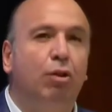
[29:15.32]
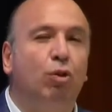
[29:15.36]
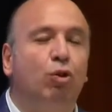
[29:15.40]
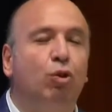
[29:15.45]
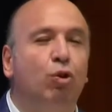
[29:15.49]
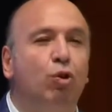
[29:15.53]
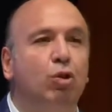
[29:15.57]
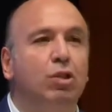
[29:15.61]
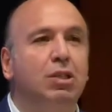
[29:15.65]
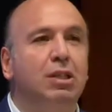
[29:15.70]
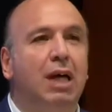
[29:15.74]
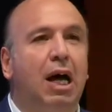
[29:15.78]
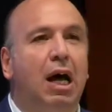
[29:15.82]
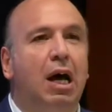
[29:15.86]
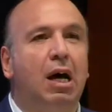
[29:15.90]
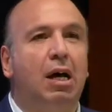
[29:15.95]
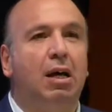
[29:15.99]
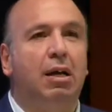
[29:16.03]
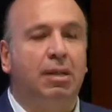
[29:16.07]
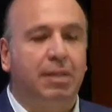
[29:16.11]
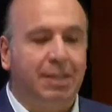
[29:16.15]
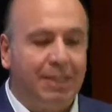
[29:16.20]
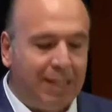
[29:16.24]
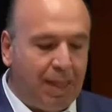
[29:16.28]
Those
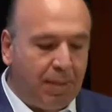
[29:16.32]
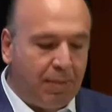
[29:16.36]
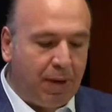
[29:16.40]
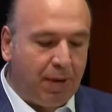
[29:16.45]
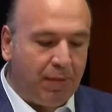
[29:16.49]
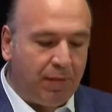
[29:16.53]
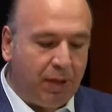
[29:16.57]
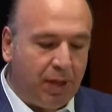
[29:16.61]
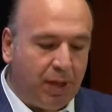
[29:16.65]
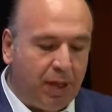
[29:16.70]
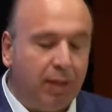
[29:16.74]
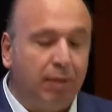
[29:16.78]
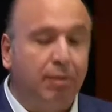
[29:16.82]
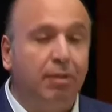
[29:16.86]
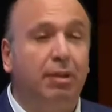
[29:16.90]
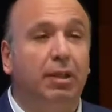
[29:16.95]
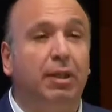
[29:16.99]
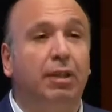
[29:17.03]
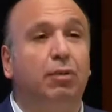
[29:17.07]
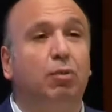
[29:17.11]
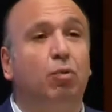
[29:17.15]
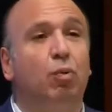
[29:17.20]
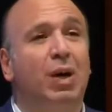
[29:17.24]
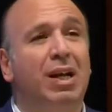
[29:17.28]
are some of
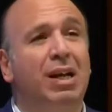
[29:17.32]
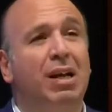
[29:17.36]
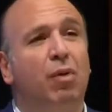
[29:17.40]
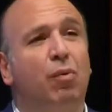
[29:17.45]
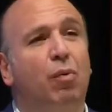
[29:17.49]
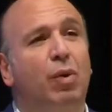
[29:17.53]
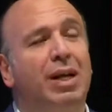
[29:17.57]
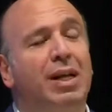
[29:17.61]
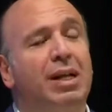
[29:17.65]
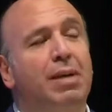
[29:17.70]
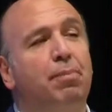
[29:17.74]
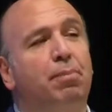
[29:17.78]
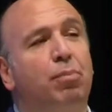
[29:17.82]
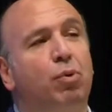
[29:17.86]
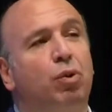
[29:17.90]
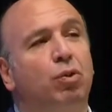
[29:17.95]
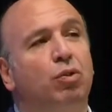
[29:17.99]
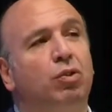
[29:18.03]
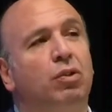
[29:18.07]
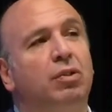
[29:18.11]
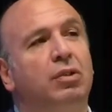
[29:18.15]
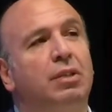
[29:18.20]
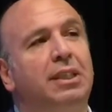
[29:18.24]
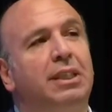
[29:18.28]
one
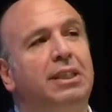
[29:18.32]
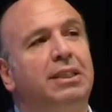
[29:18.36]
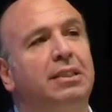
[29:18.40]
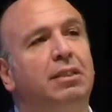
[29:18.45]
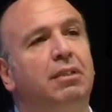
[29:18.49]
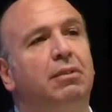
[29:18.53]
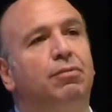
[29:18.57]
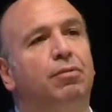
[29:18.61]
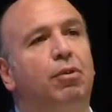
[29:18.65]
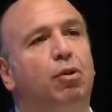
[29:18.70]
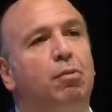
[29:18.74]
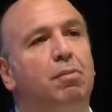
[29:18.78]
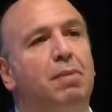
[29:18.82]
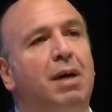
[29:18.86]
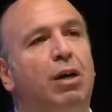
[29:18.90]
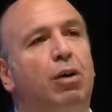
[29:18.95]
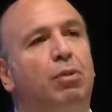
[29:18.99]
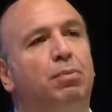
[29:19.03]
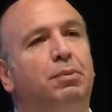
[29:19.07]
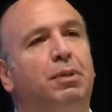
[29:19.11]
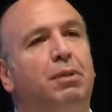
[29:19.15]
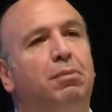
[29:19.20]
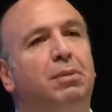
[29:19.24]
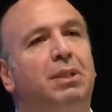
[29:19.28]
important reason for my
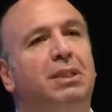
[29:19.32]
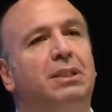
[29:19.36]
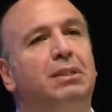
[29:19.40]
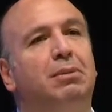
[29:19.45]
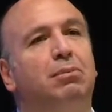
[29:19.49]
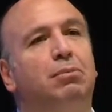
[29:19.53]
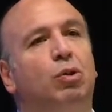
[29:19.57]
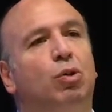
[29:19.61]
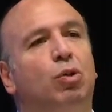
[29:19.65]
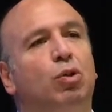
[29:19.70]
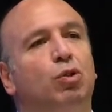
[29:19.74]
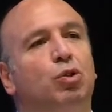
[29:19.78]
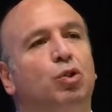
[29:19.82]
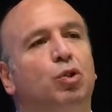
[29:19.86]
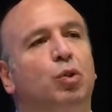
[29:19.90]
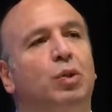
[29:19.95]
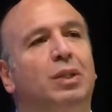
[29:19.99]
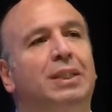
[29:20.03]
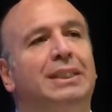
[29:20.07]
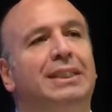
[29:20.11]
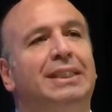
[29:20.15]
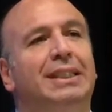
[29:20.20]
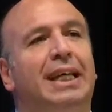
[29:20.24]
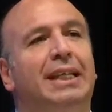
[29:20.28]
optimism
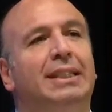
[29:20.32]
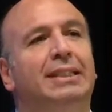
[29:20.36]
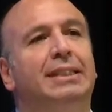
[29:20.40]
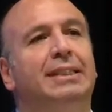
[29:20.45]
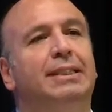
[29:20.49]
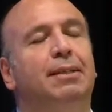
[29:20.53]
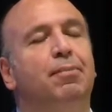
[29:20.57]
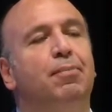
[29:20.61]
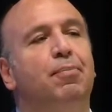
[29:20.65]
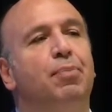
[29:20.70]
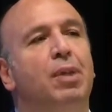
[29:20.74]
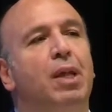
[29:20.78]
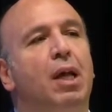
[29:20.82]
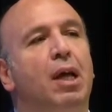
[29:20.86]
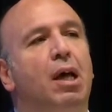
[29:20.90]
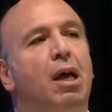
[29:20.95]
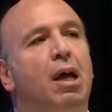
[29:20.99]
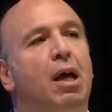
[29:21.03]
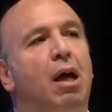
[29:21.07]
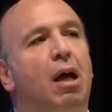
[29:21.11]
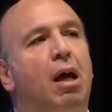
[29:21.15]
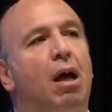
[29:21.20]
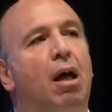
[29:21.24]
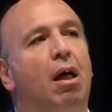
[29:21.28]
also is that
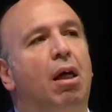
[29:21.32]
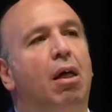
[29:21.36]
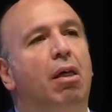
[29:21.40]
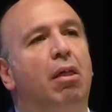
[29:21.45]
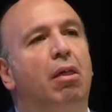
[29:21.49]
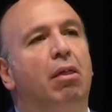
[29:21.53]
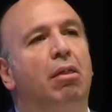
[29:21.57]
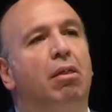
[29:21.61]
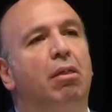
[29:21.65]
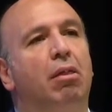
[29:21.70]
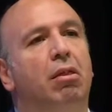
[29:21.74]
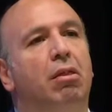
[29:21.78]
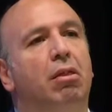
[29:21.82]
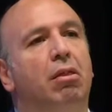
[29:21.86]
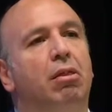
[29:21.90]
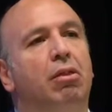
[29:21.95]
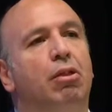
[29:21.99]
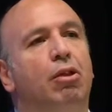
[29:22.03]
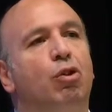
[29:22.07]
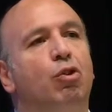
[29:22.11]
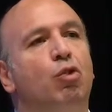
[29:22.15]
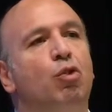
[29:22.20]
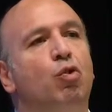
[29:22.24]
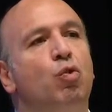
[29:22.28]

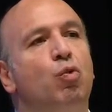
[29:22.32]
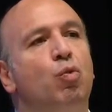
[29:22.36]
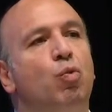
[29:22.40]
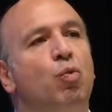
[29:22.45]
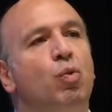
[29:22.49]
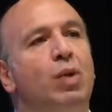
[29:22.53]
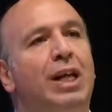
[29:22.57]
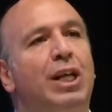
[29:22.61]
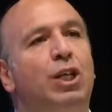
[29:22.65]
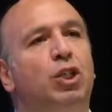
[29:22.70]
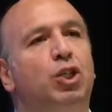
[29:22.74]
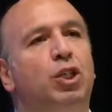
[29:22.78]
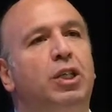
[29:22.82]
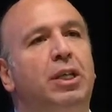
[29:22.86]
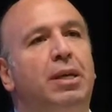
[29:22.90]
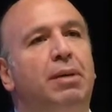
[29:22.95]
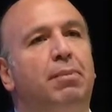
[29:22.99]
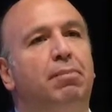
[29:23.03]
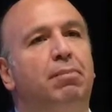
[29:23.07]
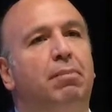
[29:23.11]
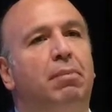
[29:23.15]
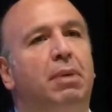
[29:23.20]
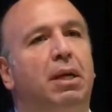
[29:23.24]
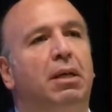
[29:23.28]
the new
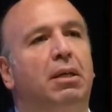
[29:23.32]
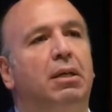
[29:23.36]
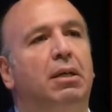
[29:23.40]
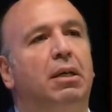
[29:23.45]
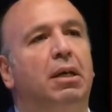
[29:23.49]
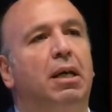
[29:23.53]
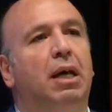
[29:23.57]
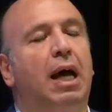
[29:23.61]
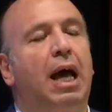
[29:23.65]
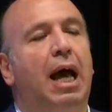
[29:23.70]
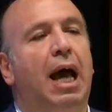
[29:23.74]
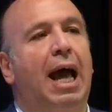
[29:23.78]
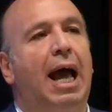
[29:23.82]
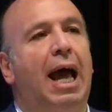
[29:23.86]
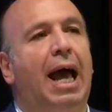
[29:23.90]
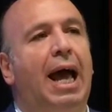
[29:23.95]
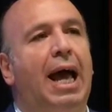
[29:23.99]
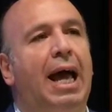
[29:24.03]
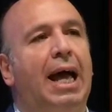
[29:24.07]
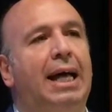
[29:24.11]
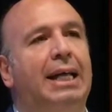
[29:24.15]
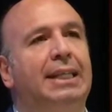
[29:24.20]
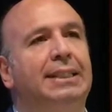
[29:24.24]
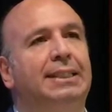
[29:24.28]
regime
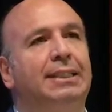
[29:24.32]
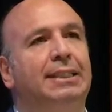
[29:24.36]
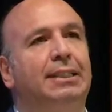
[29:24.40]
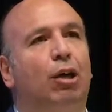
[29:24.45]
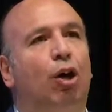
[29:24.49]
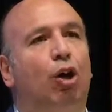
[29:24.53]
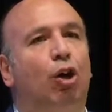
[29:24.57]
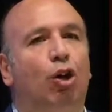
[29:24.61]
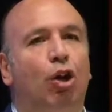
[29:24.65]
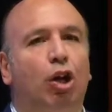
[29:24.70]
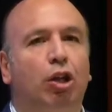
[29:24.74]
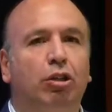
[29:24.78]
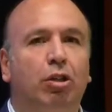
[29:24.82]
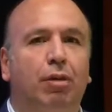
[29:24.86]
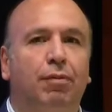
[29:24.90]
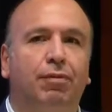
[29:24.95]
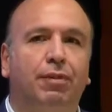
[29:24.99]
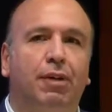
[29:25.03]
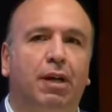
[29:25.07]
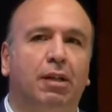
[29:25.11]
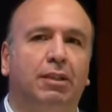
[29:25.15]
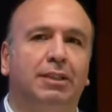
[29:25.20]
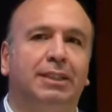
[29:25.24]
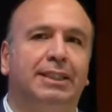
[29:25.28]
has a lot
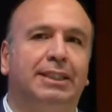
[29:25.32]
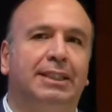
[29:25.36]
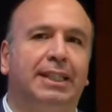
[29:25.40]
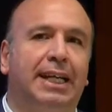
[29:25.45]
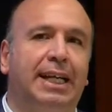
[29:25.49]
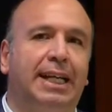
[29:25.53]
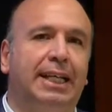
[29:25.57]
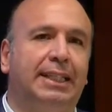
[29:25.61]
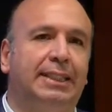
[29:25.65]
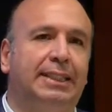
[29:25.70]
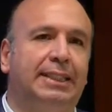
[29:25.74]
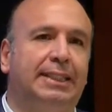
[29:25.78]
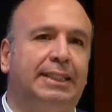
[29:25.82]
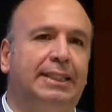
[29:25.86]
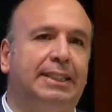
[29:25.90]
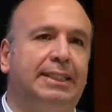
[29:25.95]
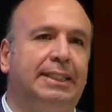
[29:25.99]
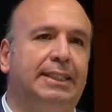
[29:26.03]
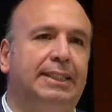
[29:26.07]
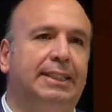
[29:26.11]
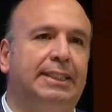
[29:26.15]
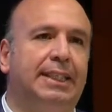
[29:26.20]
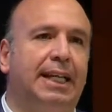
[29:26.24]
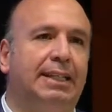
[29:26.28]
of
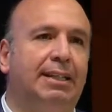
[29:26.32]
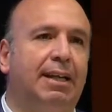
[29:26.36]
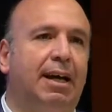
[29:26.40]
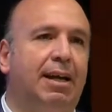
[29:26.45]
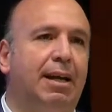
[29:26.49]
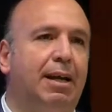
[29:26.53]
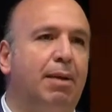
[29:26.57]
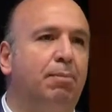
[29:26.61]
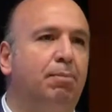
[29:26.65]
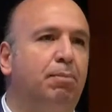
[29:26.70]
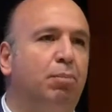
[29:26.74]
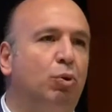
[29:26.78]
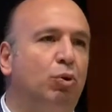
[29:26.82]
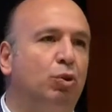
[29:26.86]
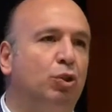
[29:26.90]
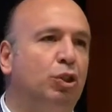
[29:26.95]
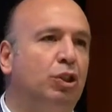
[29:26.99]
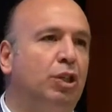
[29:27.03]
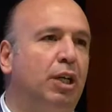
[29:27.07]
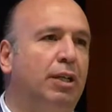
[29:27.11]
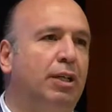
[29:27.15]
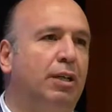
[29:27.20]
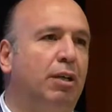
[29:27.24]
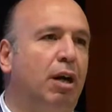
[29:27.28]
constraints that are
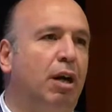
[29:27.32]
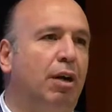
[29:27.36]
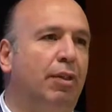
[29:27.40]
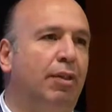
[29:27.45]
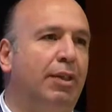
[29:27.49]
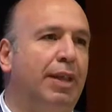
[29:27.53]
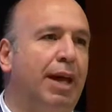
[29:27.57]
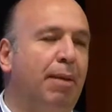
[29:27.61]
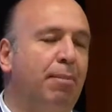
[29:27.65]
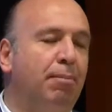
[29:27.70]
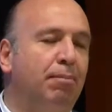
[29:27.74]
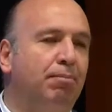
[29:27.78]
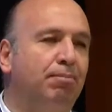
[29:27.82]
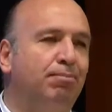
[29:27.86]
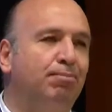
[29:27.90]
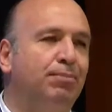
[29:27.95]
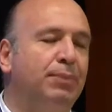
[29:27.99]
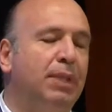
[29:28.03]
imposed on them.